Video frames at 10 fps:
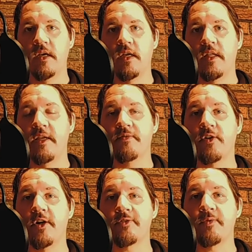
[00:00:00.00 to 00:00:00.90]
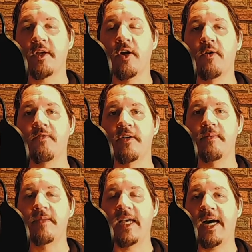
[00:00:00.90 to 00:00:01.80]
And of course, we go
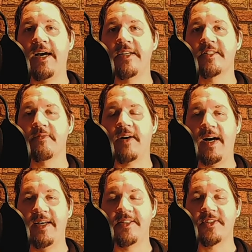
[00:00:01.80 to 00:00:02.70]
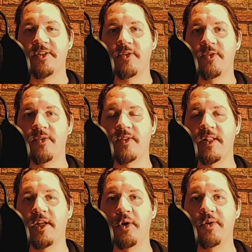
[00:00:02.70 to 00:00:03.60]
from the highest of highs to the
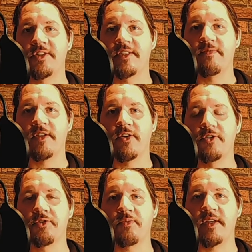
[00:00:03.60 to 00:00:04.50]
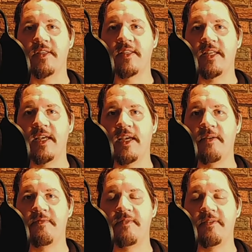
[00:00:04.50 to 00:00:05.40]
lowest of lows with
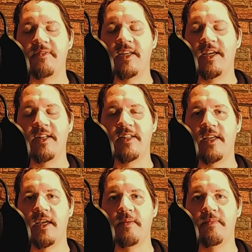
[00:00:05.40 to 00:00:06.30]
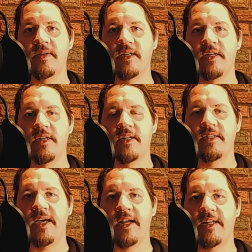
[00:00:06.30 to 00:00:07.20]
the 15-team
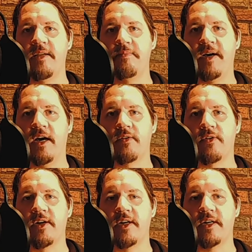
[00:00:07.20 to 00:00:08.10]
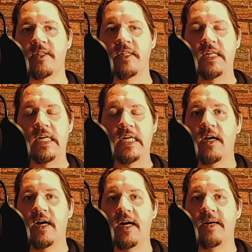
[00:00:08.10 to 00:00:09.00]
tag team battle royale.
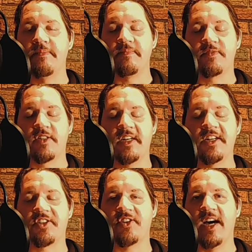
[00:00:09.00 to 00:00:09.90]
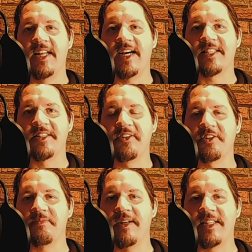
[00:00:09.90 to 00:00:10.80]
I'm going to try not to
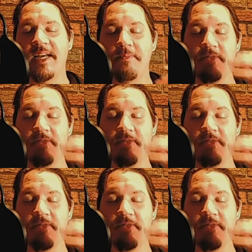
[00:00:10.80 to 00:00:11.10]
lose my temper